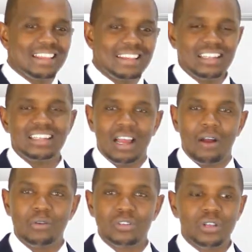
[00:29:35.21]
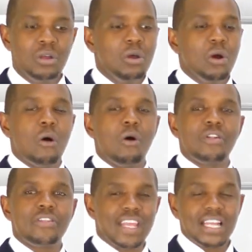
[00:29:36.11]
this house or
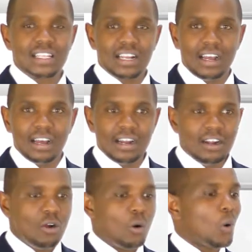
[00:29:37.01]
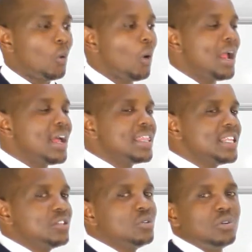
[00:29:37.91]
that car? Or why are the
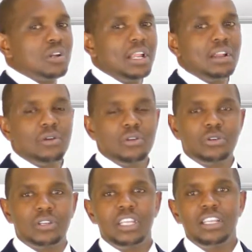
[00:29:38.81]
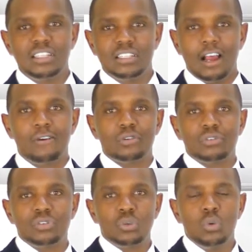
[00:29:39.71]
children or your kids out of
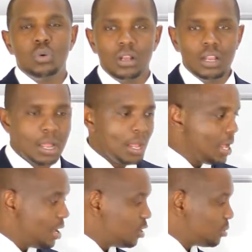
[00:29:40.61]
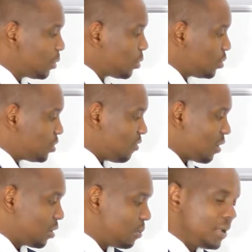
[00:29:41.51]
school? And it's because you've
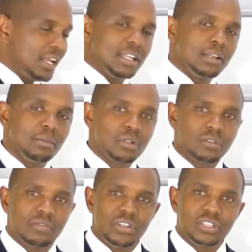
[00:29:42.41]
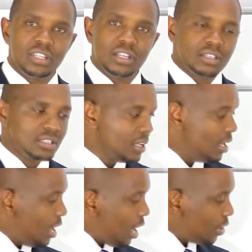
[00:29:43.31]
accumulated most of these things.
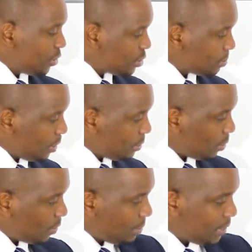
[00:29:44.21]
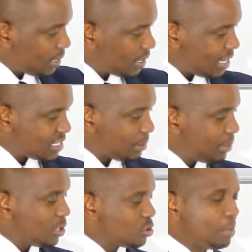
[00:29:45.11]
And those people, the middle class,
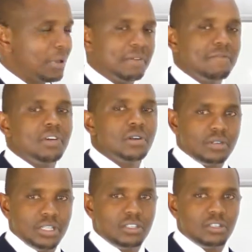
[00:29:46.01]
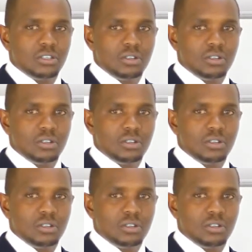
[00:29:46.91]
appear to be very rich